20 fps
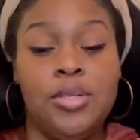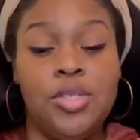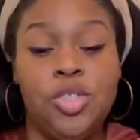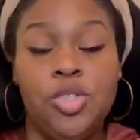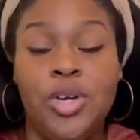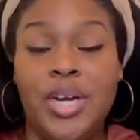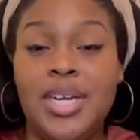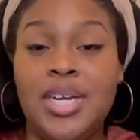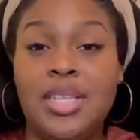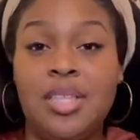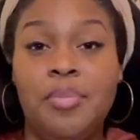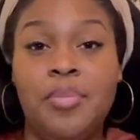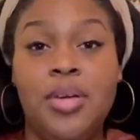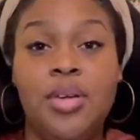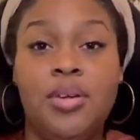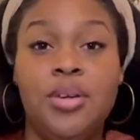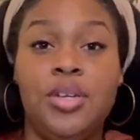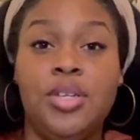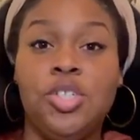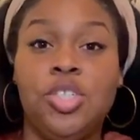straight in the
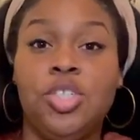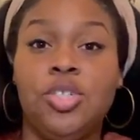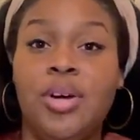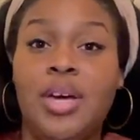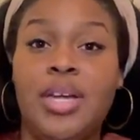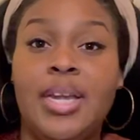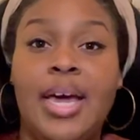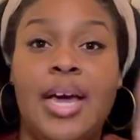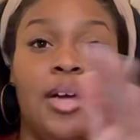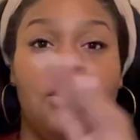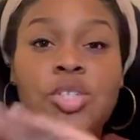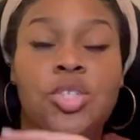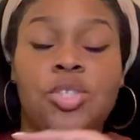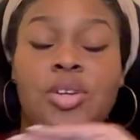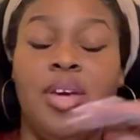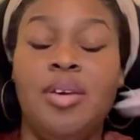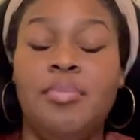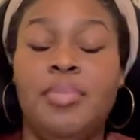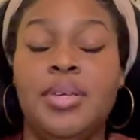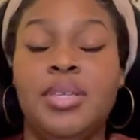building, straight out,
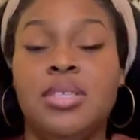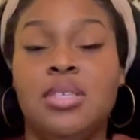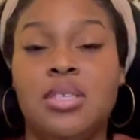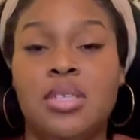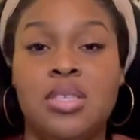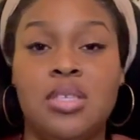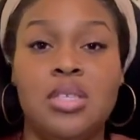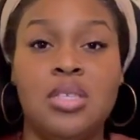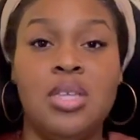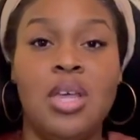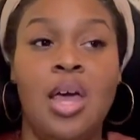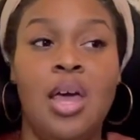straight business.